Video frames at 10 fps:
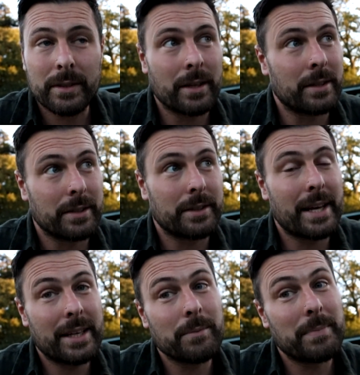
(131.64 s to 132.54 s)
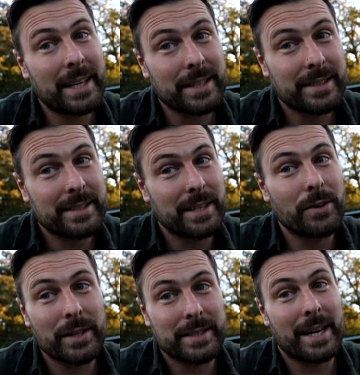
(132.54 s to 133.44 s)
And they could make a
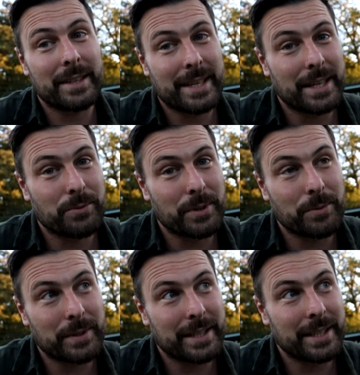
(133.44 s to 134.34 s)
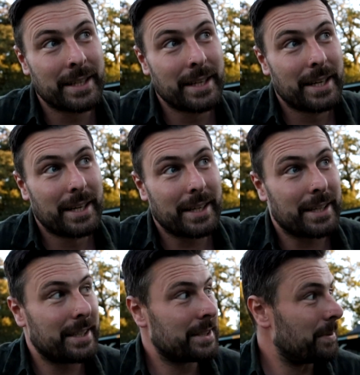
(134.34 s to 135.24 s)
serious outtakes reel with it.
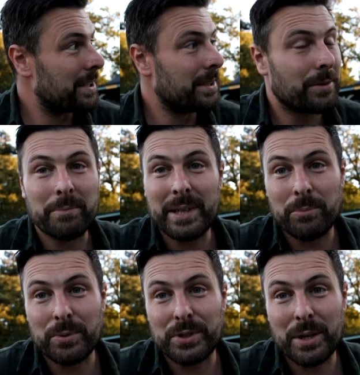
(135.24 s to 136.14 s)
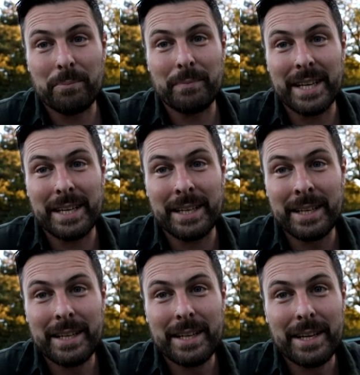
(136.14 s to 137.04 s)
Especially when people jump me
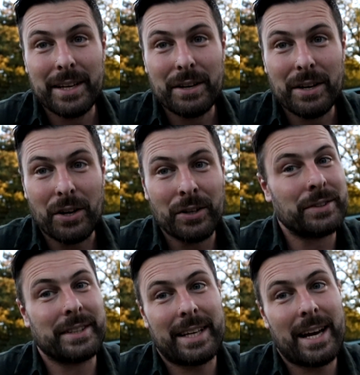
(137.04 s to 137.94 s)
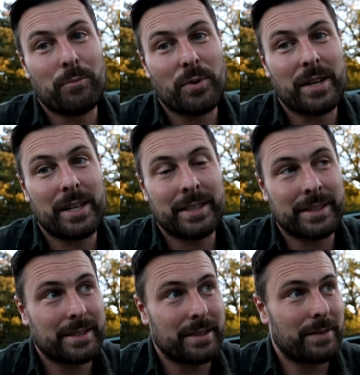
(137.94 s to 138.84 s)
on the camera
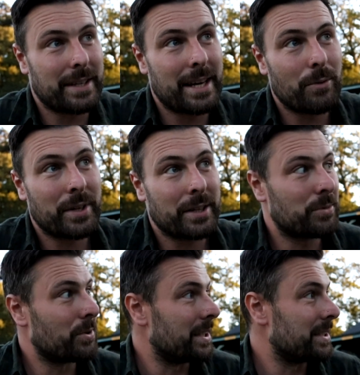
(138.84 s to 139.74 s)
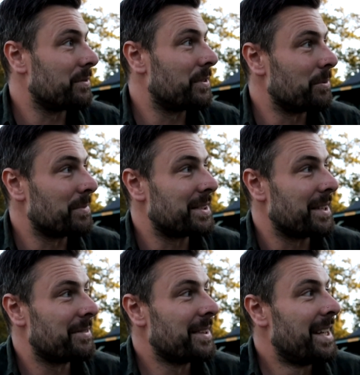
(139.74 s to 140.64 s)
and stuff like that when I'm trying to film
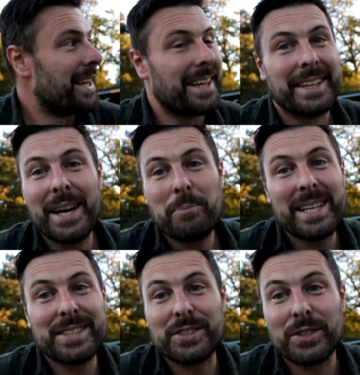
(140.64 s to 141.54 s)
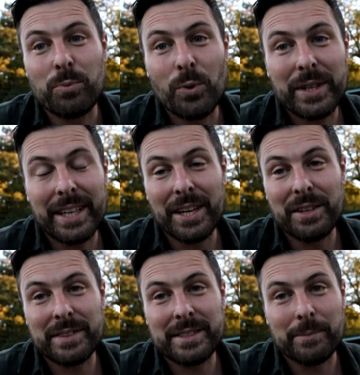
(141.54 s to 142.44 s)
stuff. And now Ben's just walking
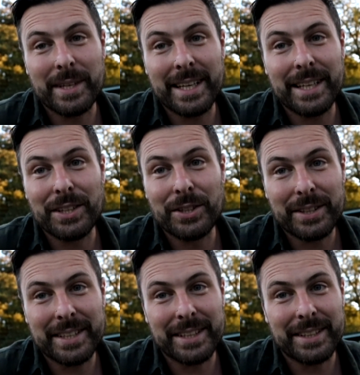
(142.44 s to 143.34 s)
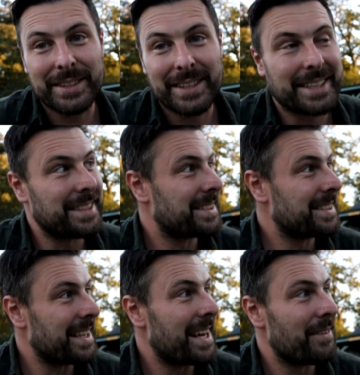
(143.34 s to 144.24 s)
over to me looking like a
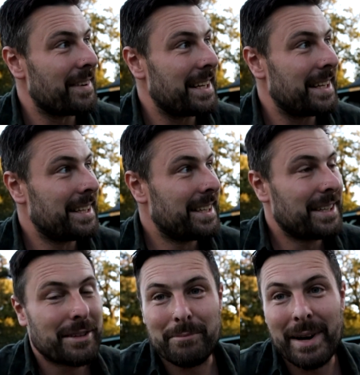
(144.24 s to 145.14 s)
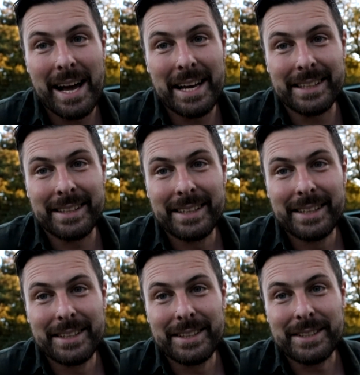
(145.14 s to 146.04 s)
scary man
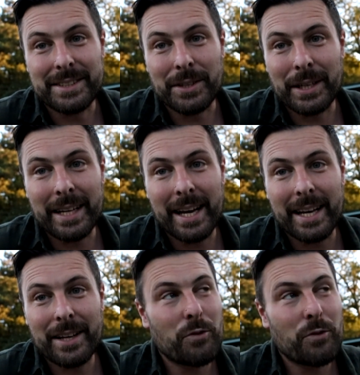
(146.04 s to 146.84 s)
doing that.